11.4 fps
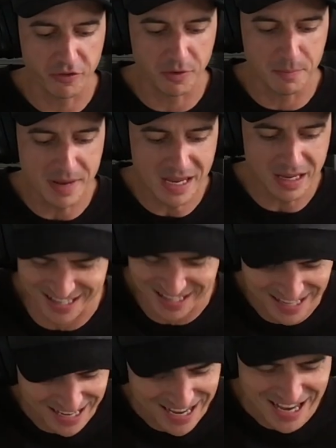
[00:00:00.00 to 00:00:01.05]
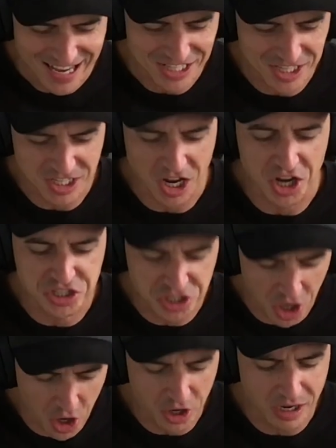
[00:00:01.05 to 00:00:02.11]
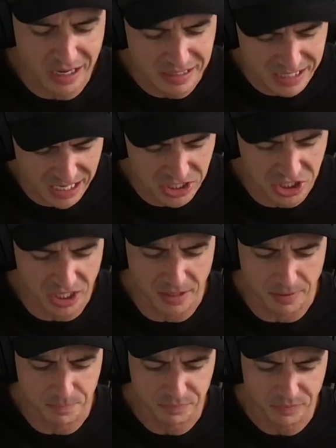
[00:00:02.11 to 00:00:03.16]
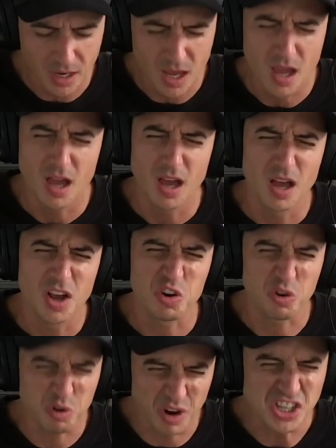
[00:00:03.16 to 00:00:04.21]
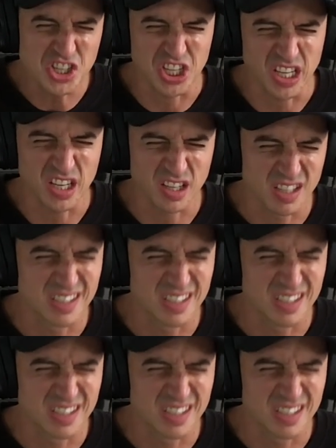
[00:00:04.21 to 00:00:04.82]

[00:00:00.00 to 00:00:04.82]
for me, this is a dark tension, crunchy